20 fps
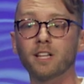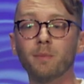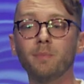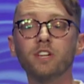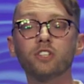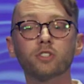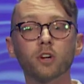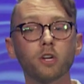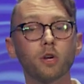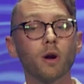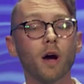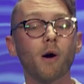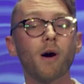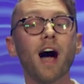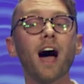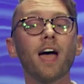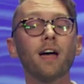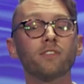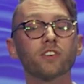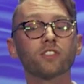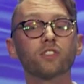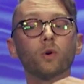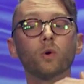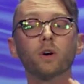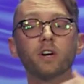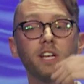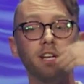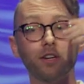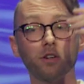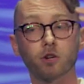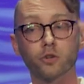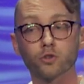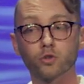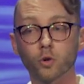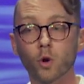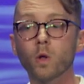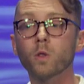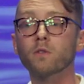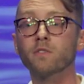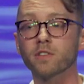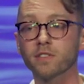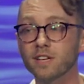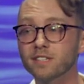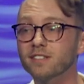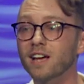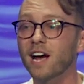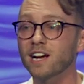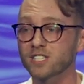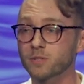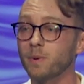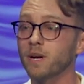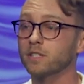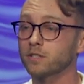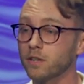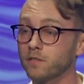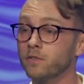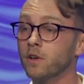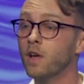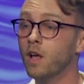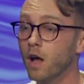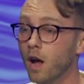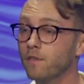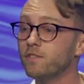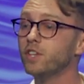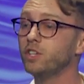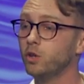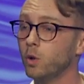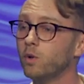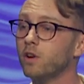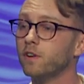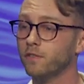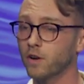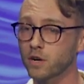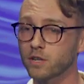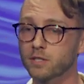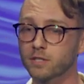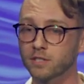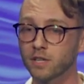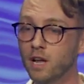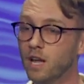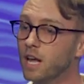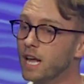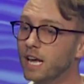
let me show you how I have authority and control over this aspect of, of the universe.